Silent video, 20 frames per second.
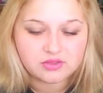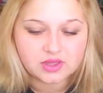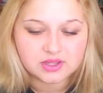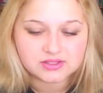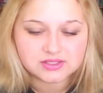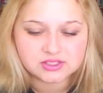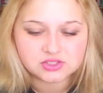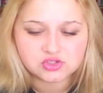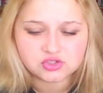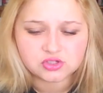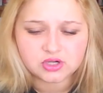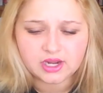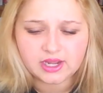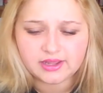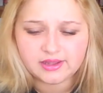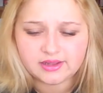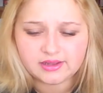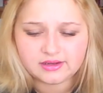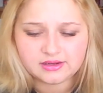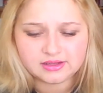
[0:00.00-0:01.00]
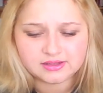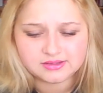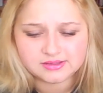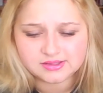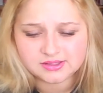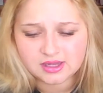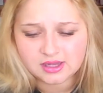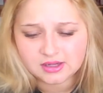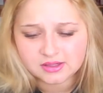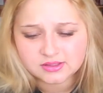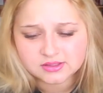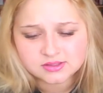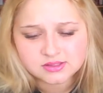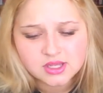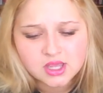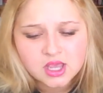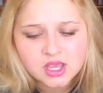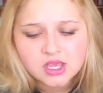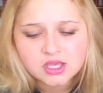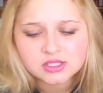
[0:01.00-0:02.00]
I did try it and it sucks.
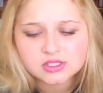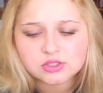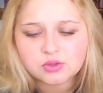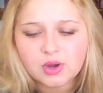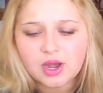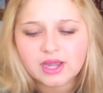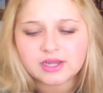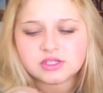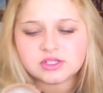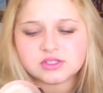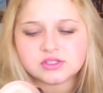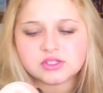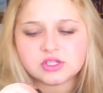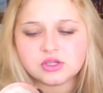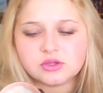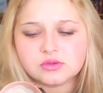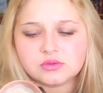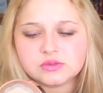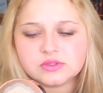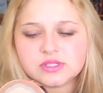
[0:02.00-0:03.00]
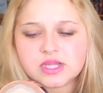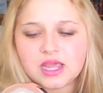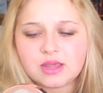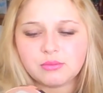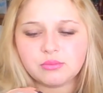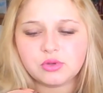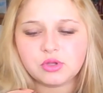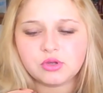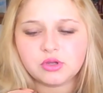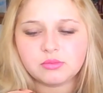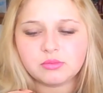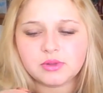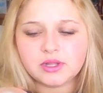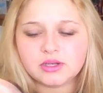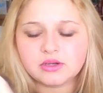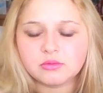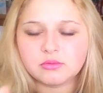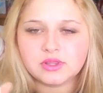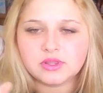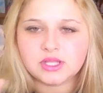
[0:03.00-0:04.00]
So I just use a beauty
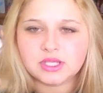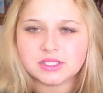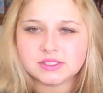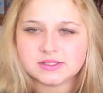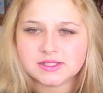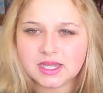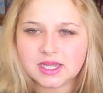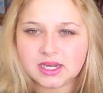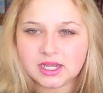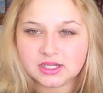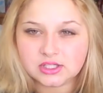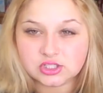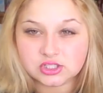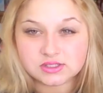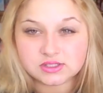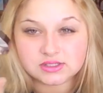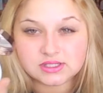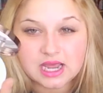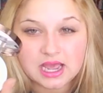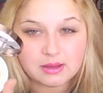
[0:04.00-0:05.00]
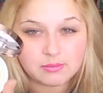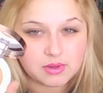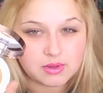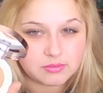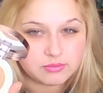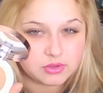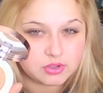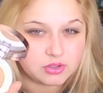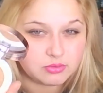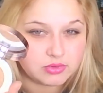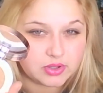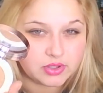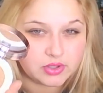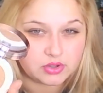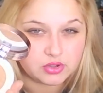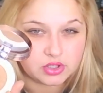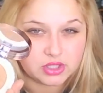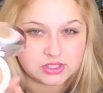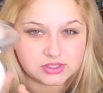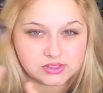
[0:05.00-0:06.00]
blender with this, and I just dab my beauty
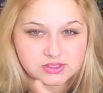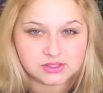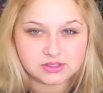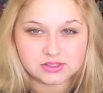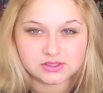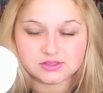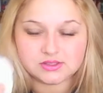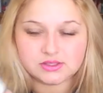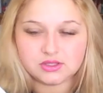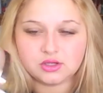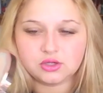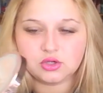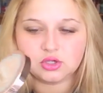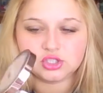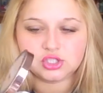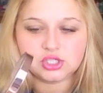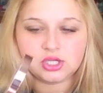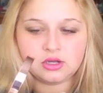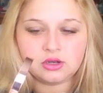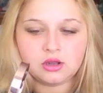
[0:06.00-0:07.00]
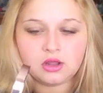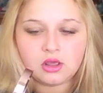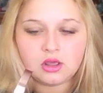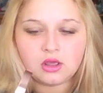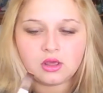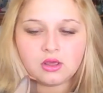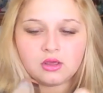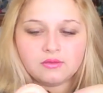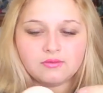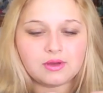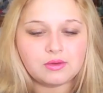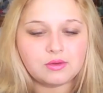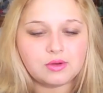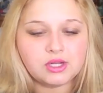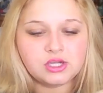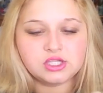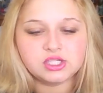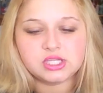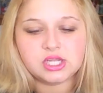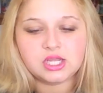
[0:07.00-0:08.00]
blender into this cushion
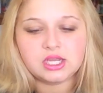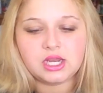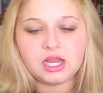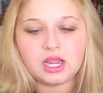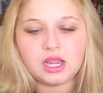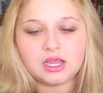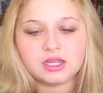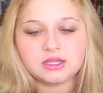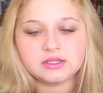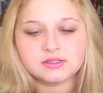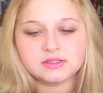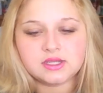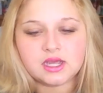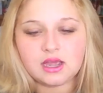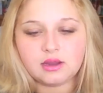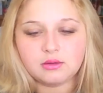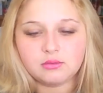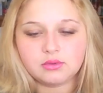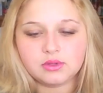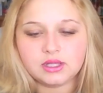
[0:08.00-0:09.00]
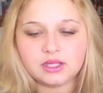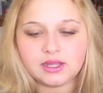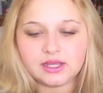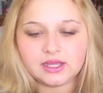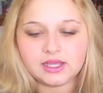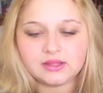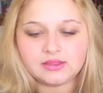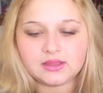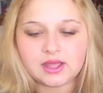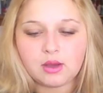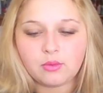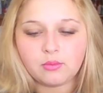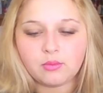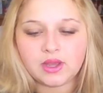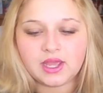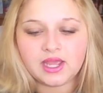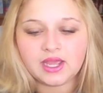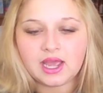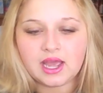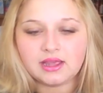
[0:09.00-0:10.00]
foundation, and I really like it that
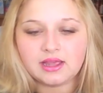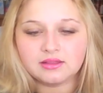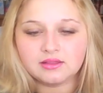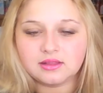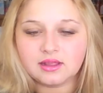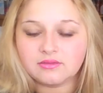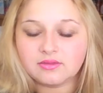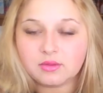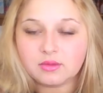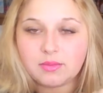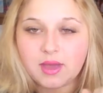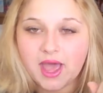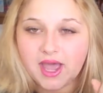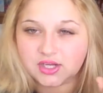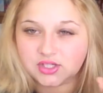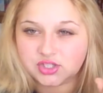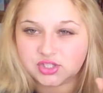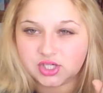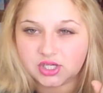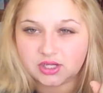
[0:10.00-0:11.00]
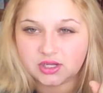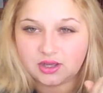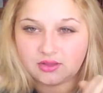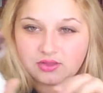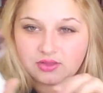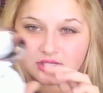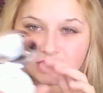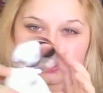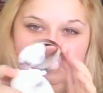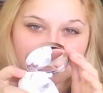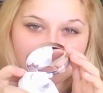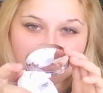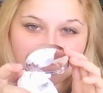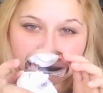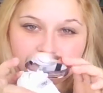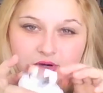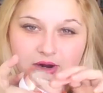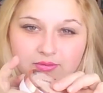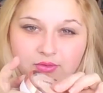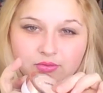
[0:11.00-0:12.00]
way. I love the packaging. I think it's very
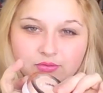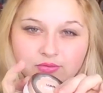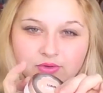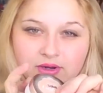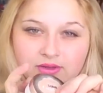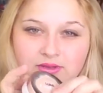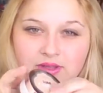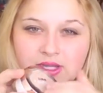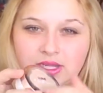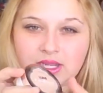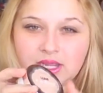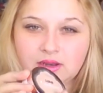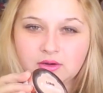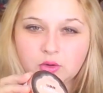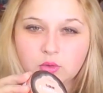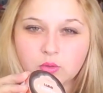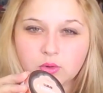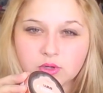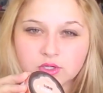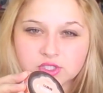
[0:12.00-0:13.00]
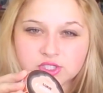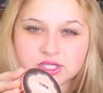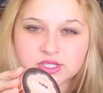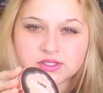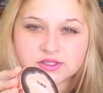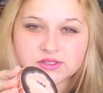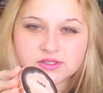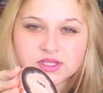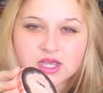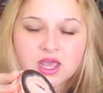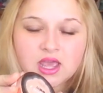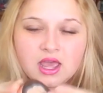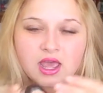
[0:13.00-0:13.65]
travel friendly and gorgeous.